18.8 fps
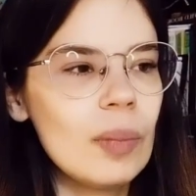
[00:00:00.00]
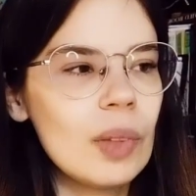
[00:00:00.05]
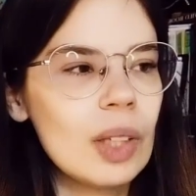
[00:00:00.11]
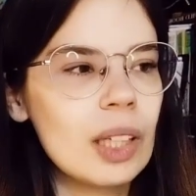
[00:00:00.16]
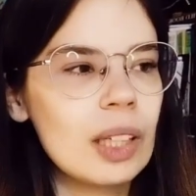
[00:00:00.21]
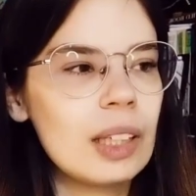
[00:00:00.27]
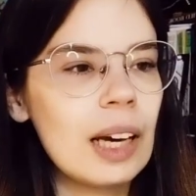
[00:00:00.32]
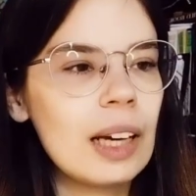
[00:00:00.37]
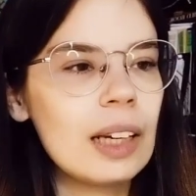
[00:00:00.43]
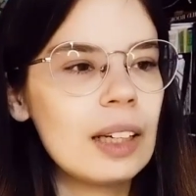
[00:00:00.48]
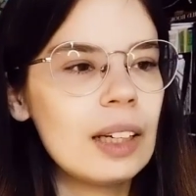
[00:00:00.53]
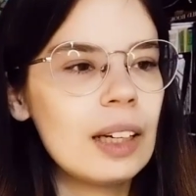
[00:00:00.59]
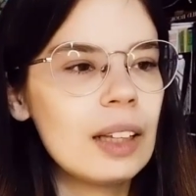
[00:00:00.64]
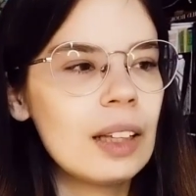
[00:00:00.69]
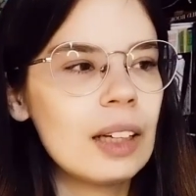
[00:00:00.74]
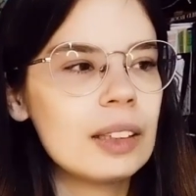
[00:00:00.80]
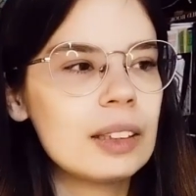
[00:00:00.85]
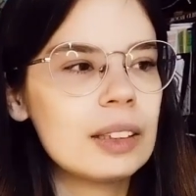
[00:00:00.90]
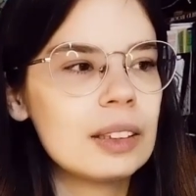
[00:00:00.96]
the idea
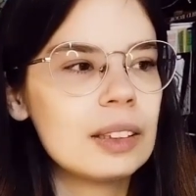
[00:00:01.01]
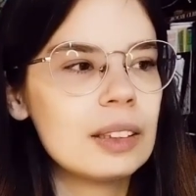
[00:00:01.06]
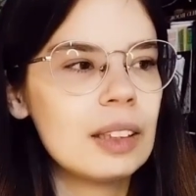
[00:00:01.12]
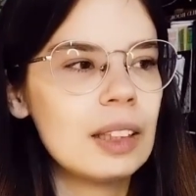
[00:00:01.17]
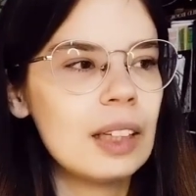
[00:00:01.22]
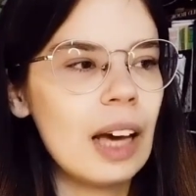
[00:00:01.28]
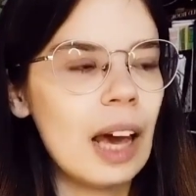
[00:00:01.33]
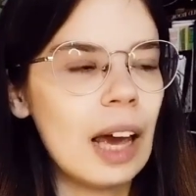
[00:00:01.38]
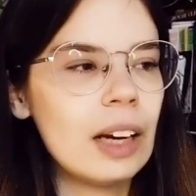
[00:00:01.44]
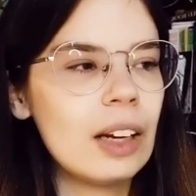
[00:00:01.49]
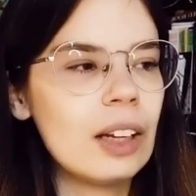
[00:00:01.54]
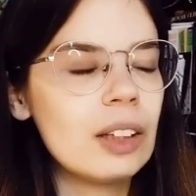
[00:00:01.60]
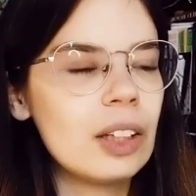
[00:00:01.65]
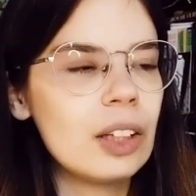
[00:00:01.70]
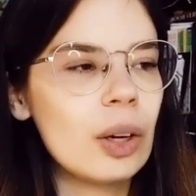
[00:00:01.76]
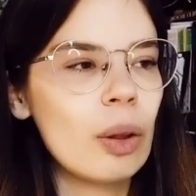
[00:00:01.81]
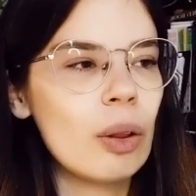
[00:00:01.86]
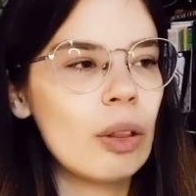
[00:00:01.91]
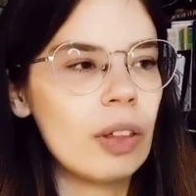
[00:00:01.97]
that any
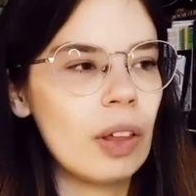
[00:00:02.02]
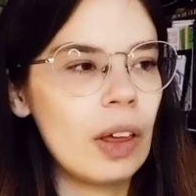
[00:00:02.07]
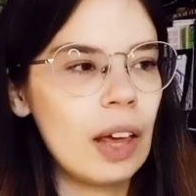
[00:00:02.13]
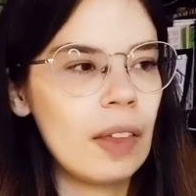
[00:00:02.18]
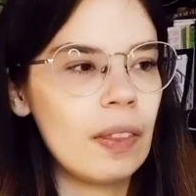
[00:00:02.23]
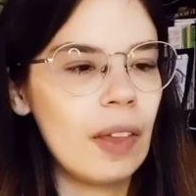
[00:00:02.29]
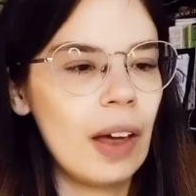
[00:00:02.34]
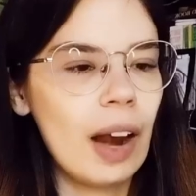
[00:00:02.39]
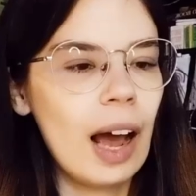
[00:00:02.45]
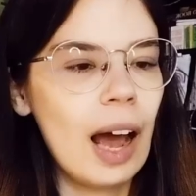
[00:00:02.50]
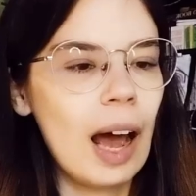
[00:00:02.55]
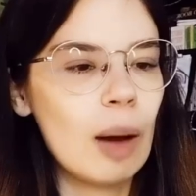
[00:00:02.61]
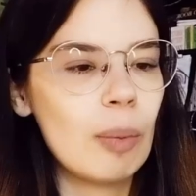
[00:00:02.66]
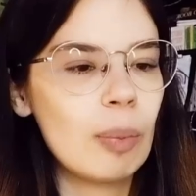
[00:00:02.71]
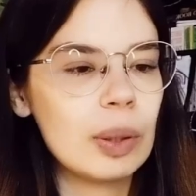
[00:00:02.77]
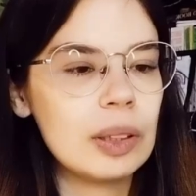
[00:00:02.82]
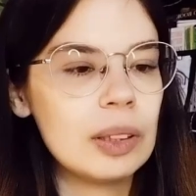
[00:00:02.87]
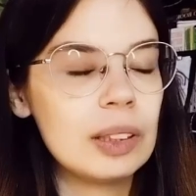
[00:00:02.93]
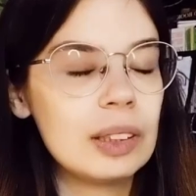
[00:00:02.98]
little thing that
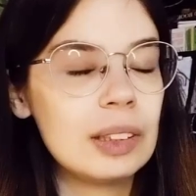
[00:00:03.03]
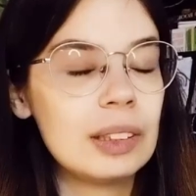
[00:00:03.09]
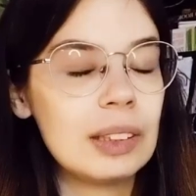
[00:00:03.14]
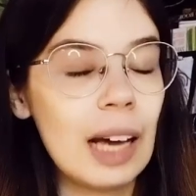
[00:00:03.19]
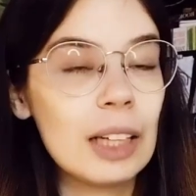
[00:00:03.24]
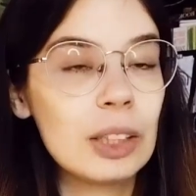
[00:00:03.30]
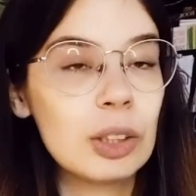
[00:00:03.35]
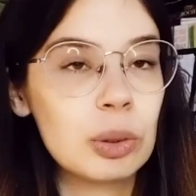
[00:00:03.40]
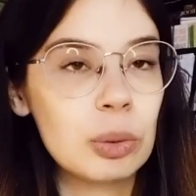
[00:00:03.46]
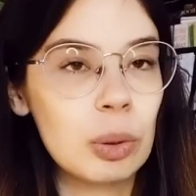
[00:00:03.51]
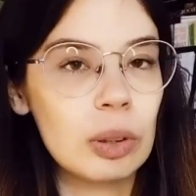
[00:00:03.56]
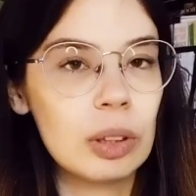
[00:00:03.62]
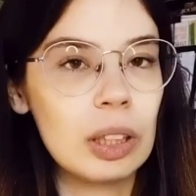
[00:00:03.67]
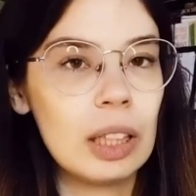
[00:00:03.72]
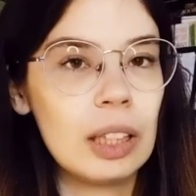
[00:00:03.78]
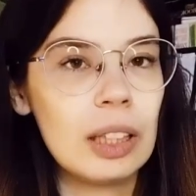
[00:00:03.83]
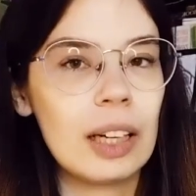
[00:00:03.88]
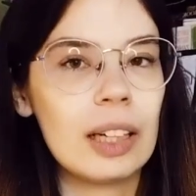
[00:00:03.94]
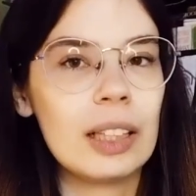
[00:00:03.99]
happens
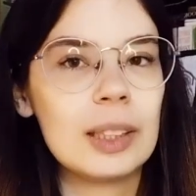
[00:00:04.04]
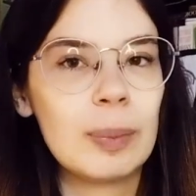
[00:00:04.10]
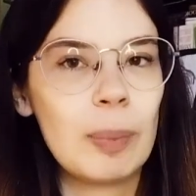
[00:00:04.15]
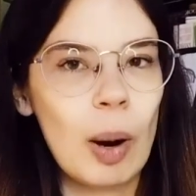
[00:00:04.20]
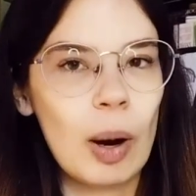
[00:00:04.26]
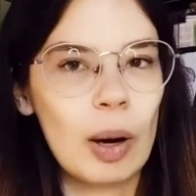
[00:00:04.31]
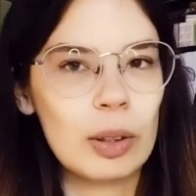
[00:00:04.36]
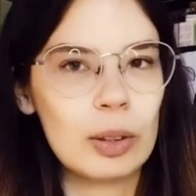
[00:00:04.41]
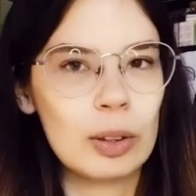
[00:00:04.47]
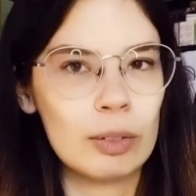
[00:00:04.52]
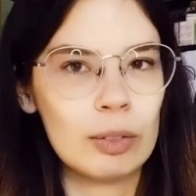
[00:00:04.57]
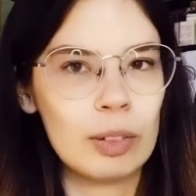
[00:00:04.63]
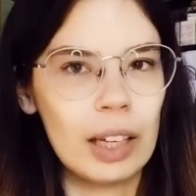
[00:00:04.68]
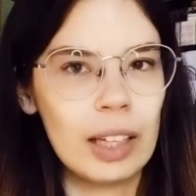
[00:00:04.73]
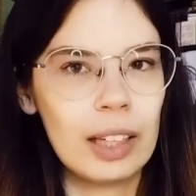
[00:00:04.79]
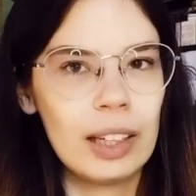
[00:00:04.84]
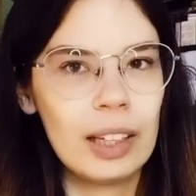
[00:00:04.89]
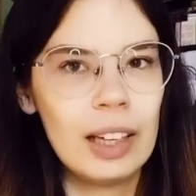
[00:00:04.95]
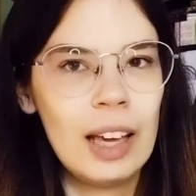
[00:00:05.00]
naturally, that is part of
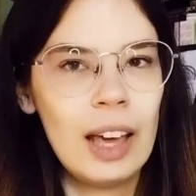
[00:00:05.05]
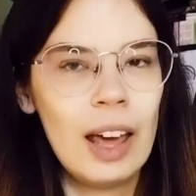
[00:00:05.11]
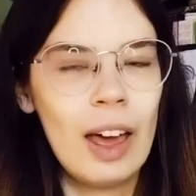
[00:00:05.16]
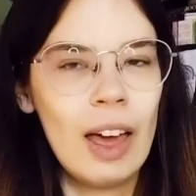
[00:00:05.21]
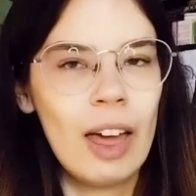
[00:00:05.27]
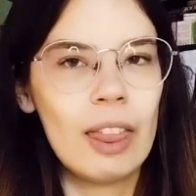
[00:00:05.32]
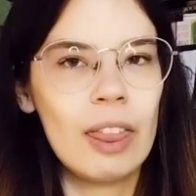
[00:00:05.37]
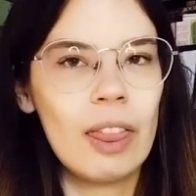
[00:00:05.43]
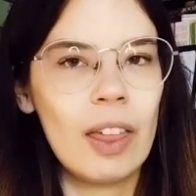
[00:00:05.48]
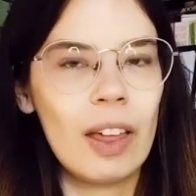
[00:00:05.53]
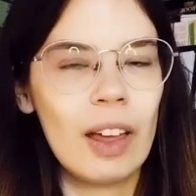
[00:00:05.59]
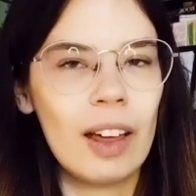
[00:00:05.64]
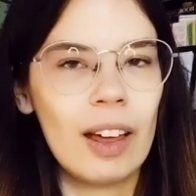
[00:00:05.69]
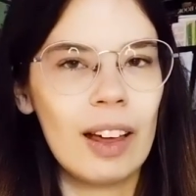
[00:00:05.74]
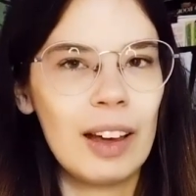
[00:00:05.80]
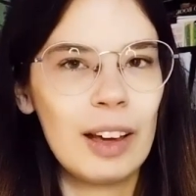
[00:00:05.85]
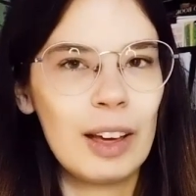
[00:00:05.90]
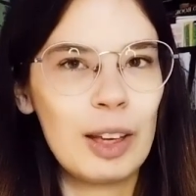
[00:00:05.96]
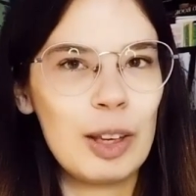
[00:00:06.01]
like
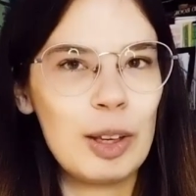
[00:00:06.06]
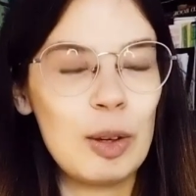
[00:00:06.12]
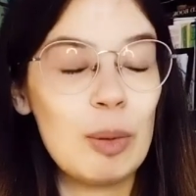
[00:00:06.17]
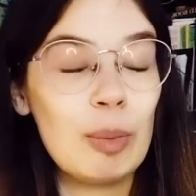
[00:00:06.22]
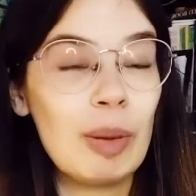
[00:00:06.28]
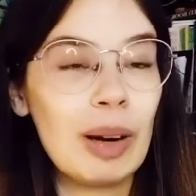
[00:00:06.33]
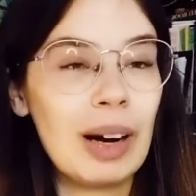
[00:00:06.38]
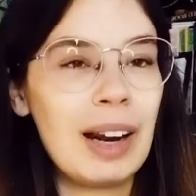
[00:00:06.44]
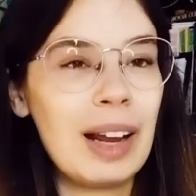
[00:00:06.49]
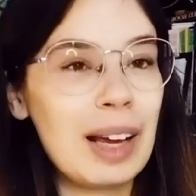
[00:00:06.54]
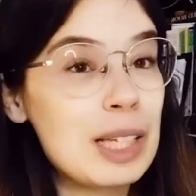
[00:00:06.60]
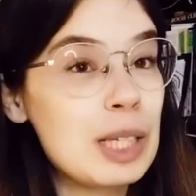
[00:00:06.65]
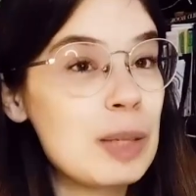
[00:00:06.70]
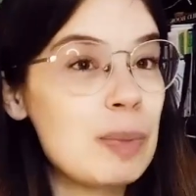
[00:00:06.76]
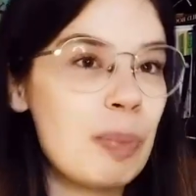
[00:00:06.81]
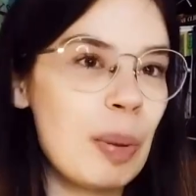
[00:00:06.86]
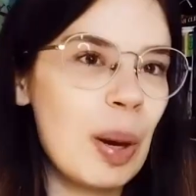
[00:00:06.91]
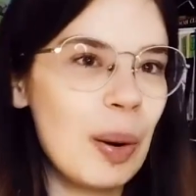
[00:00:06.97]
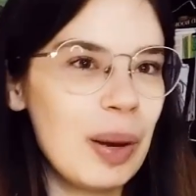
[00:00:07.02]
the human
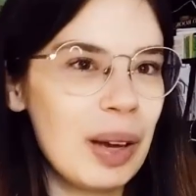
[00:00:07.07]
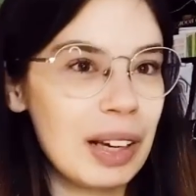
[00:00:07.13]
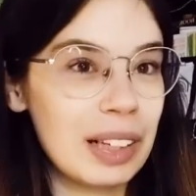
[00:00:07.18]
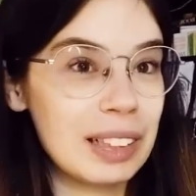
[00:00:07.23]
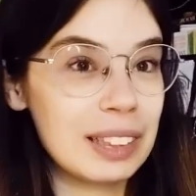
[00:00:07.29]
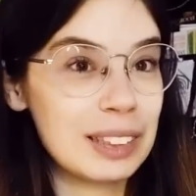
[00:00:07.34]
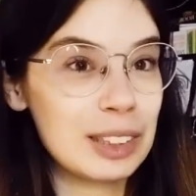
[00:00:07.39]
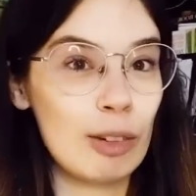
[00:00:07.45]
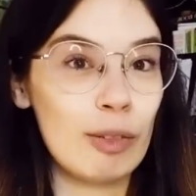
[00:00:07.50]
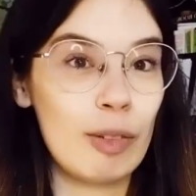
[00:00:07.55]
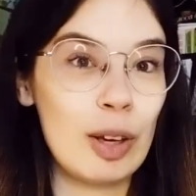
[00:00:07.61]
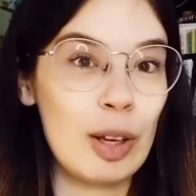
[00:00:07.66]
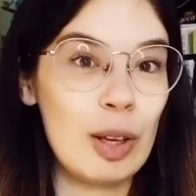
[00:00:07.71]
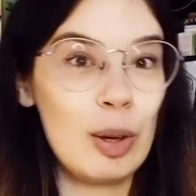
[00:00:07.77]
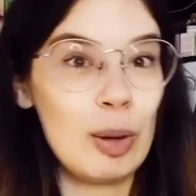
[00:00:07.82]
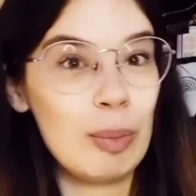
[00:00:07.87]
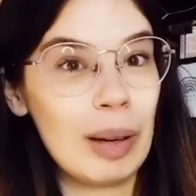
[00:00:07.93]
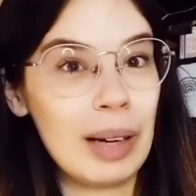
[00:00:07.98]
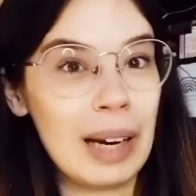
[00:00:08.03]
experience of a
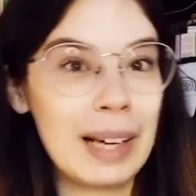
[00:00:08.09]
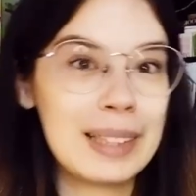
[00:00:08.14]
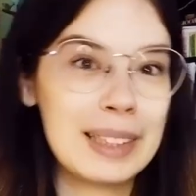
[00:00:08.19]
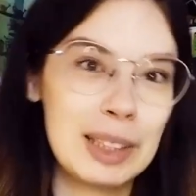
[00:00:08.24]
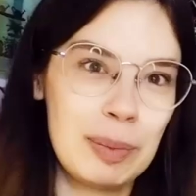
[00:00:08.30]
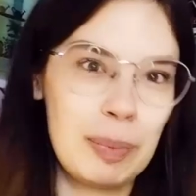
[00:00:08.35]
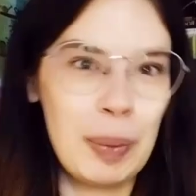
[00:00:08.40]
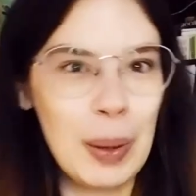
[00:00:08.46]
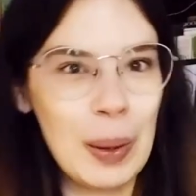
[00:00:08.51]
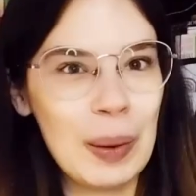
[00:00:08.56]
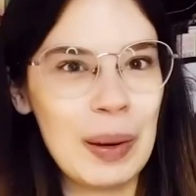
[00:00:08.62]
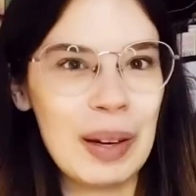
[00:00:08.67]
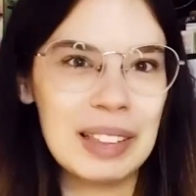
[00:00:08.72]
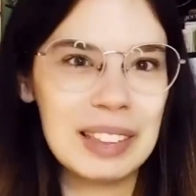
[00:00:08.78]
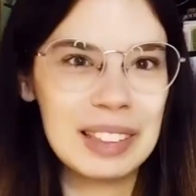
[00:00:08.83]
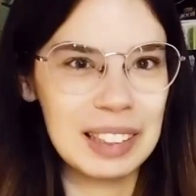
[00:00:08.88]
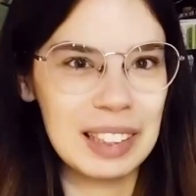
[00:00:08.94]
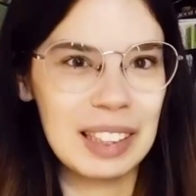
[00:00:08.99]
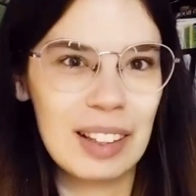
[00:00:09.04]
human
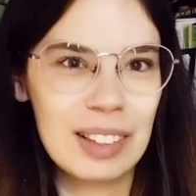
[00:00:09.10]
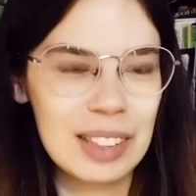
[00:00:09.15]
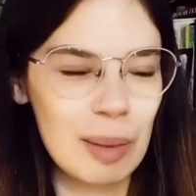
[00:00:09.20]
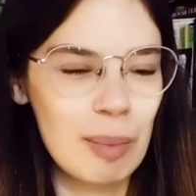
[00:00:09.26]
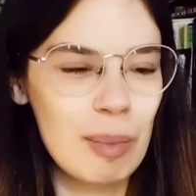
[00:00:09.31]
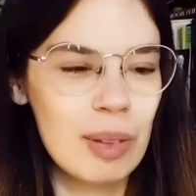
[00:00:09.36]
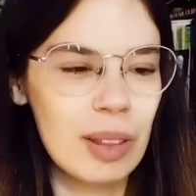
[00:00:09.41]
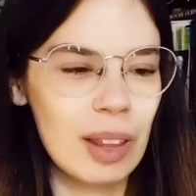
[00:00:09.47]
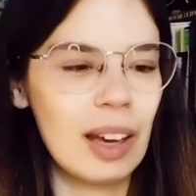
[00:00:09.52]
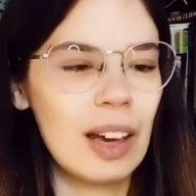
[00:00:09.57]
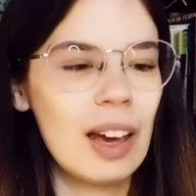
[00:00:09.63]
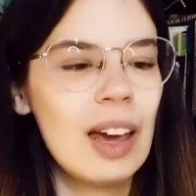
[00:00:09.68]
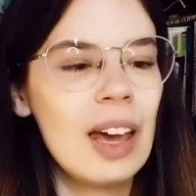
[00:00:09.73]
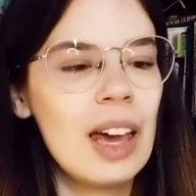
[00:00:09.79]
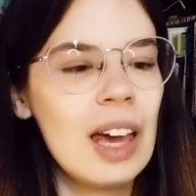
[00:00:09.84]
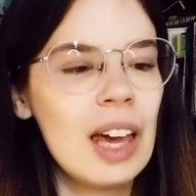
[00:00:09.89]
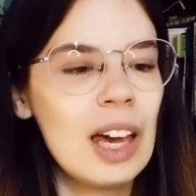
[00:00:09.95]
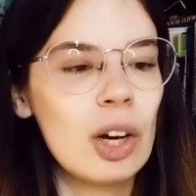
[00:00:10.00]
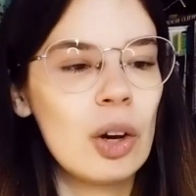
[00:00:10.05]
experiencing something
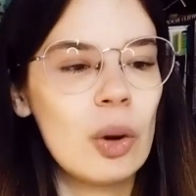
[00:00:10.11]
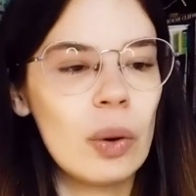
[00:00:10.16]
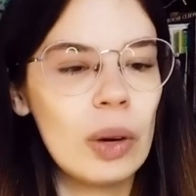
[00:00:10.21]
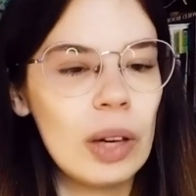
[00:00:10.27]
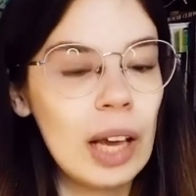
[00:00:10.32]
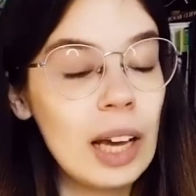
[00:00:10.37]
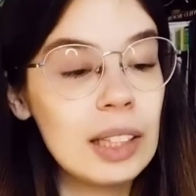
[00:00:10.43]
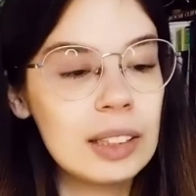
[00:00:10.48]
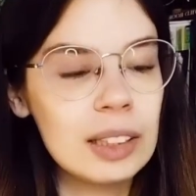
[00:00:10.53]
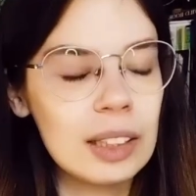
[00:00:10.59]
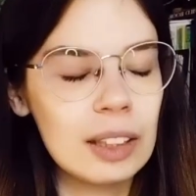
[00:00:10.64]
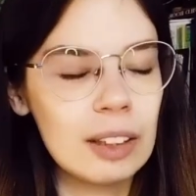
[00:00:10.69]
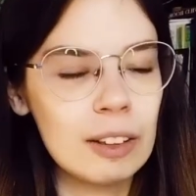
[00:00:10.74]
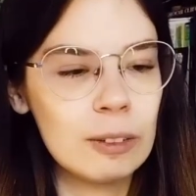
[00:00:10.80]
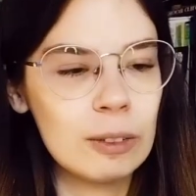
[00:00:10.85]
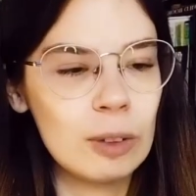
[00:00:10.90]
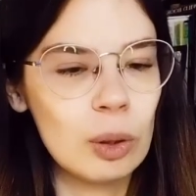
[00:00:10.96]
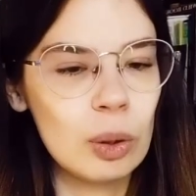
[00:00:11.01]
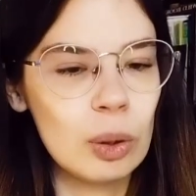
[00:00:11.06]

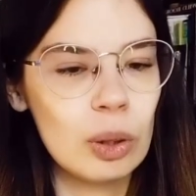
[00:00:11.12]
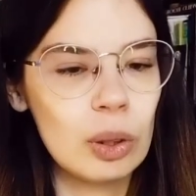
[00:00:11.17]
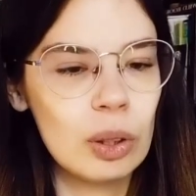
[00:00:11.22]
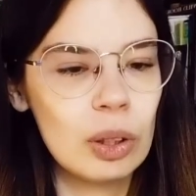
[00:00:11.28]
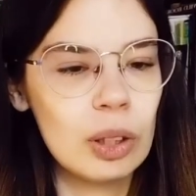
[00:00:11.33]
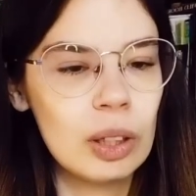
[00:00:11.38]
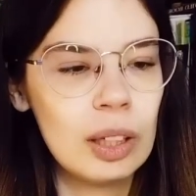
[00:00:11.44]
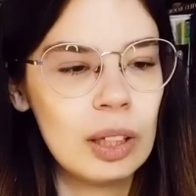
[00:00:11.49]
creative, or